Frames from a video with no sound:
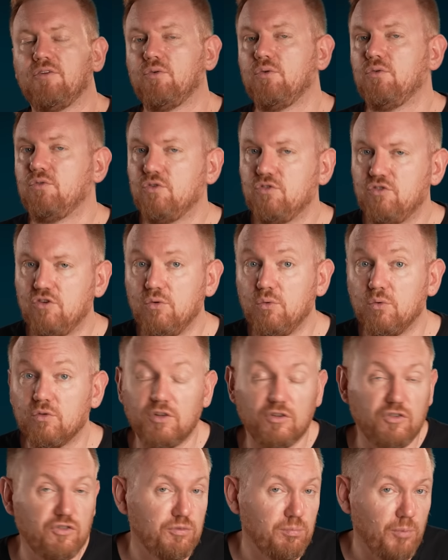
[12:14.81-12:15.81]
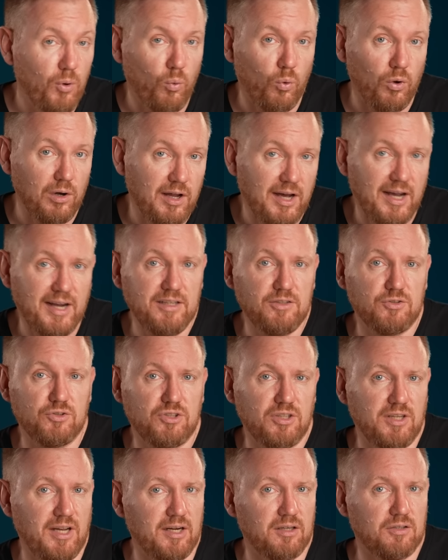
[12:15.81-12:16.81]
to introduce a small
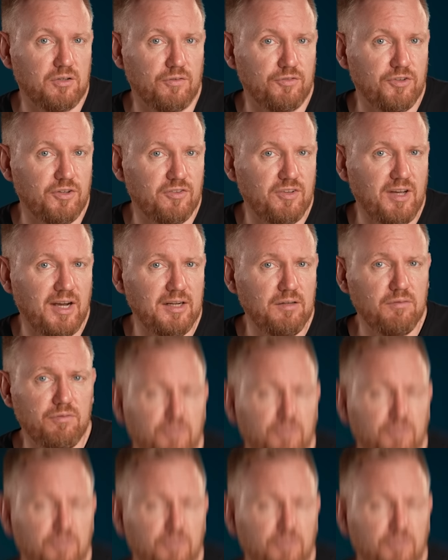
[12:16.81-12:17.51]
hydrogen aircraft design,